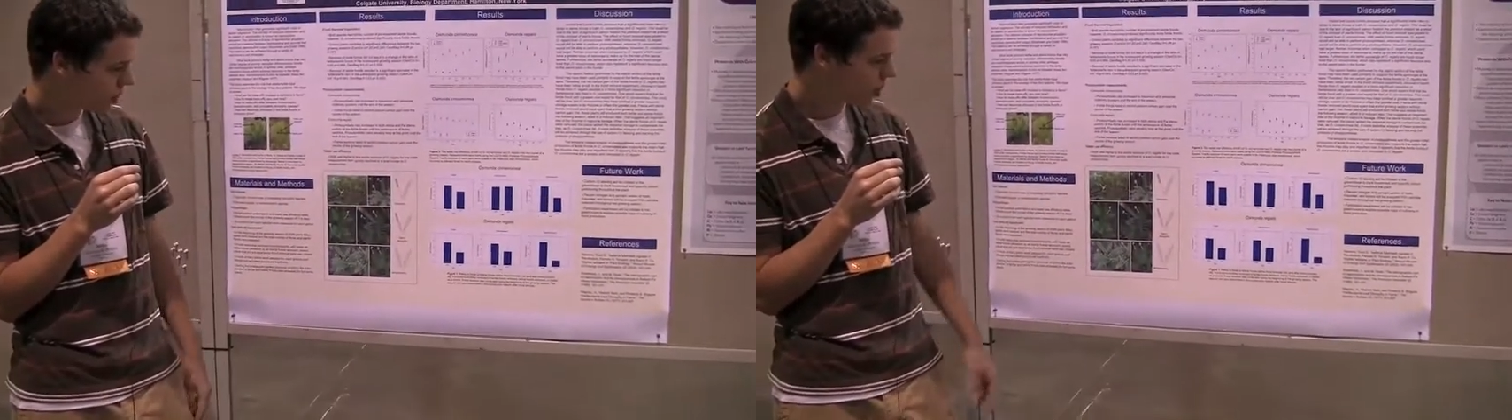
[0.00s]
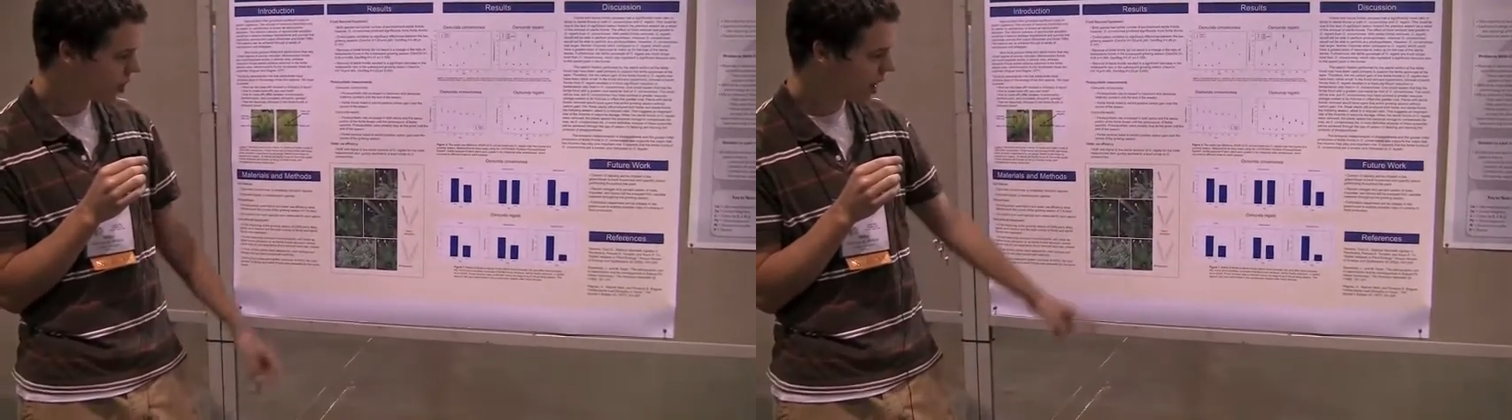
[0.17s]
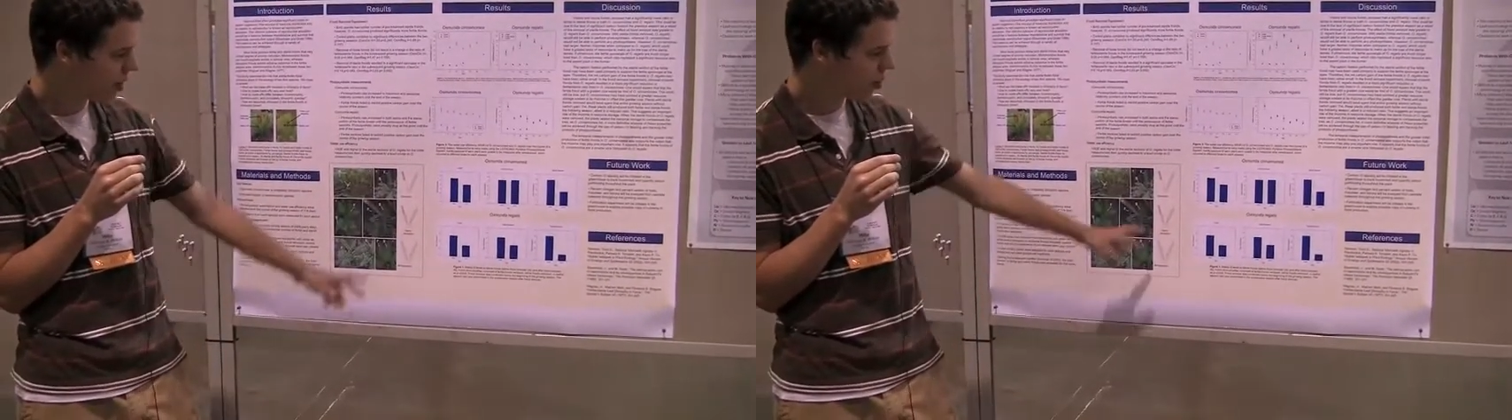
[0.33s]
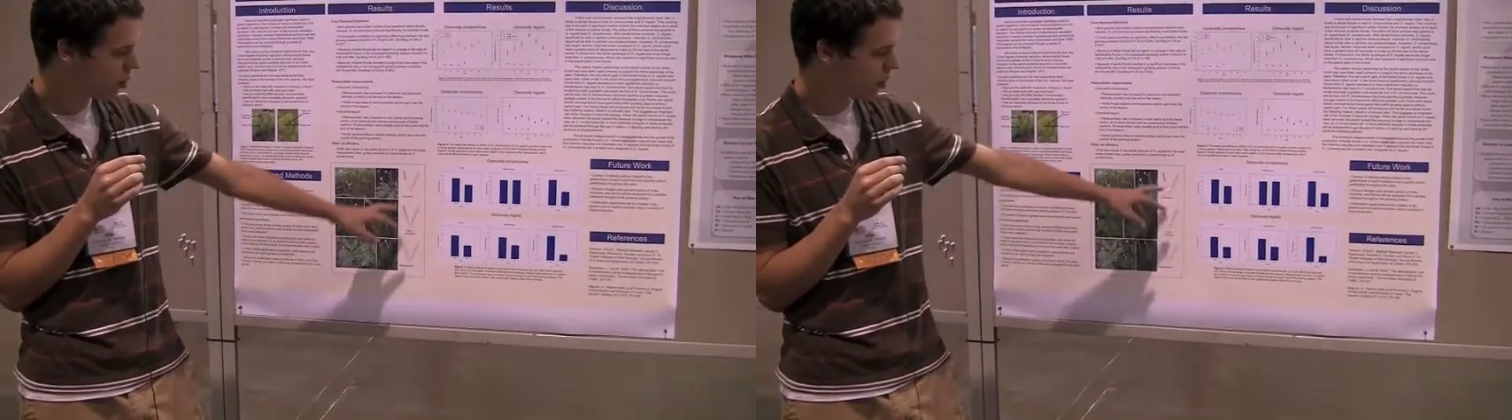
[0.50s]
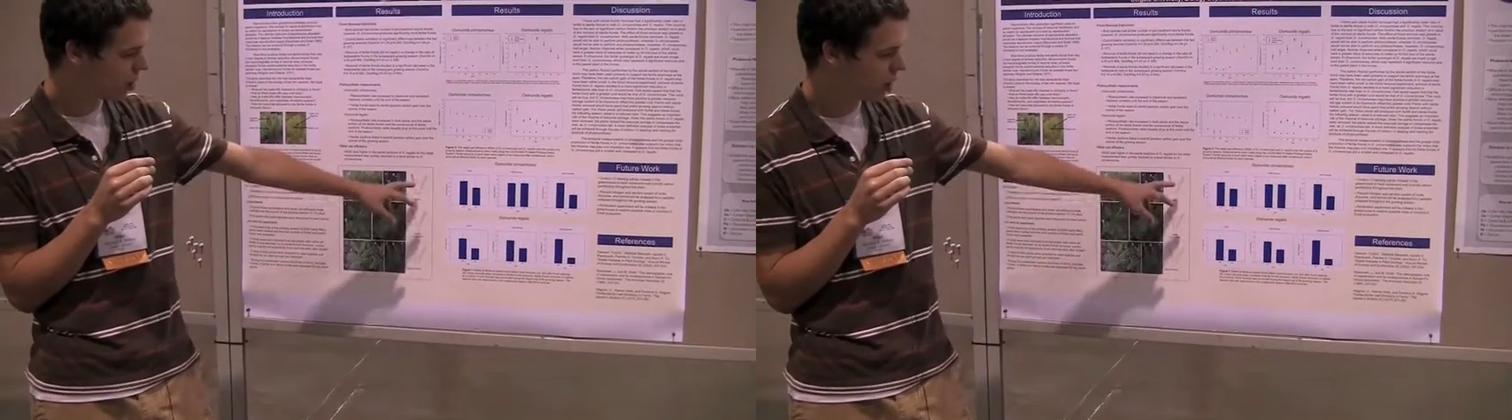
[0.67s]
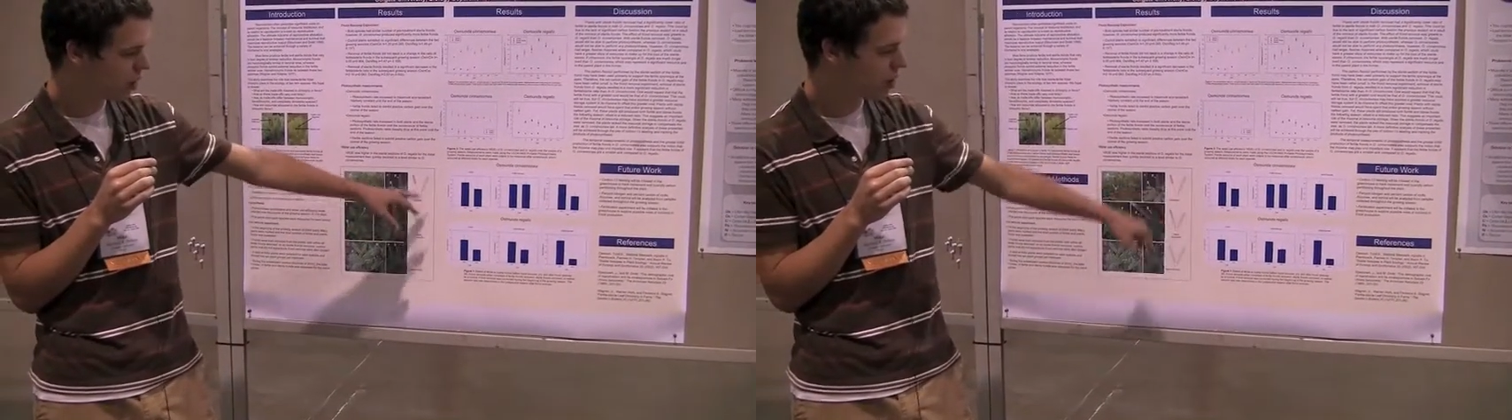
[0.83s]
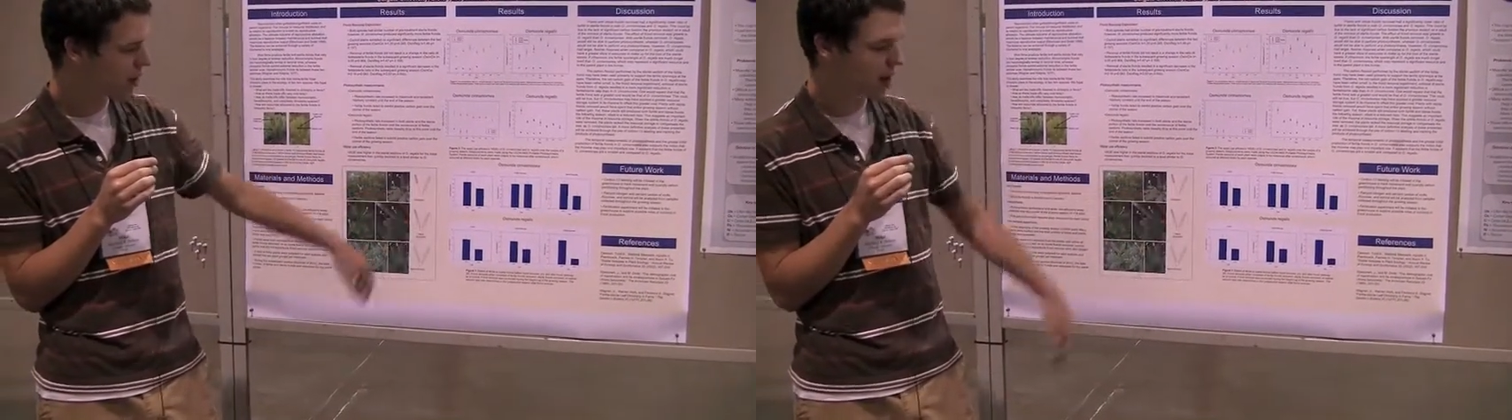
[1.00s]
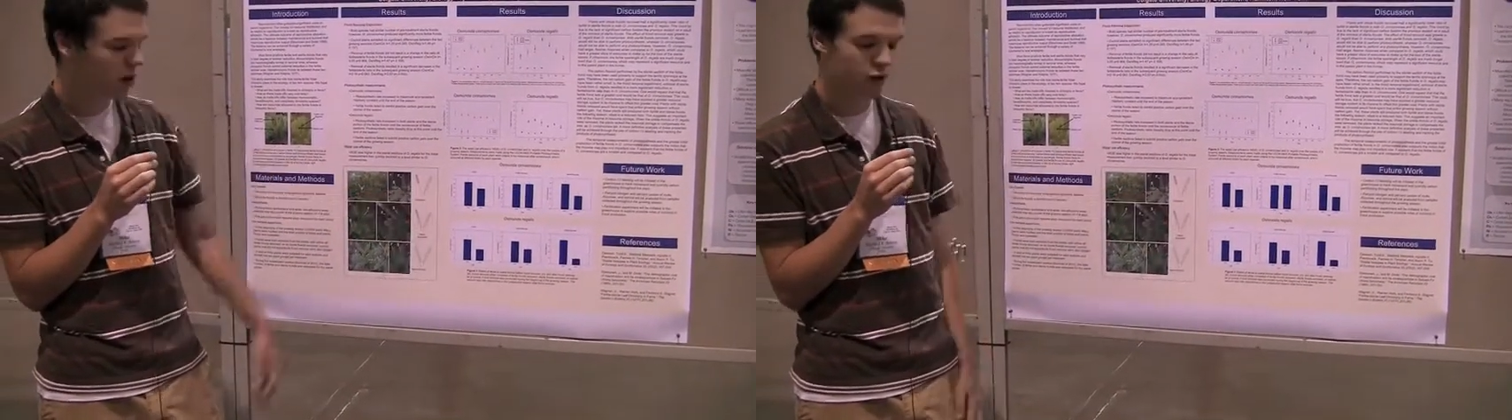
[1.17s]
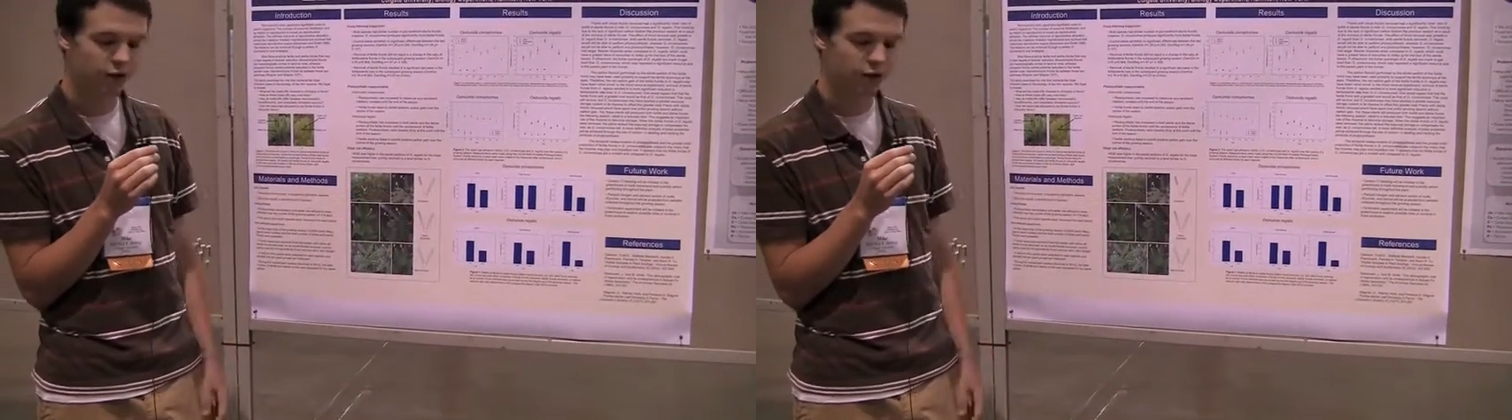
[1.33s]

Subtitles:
label the sterile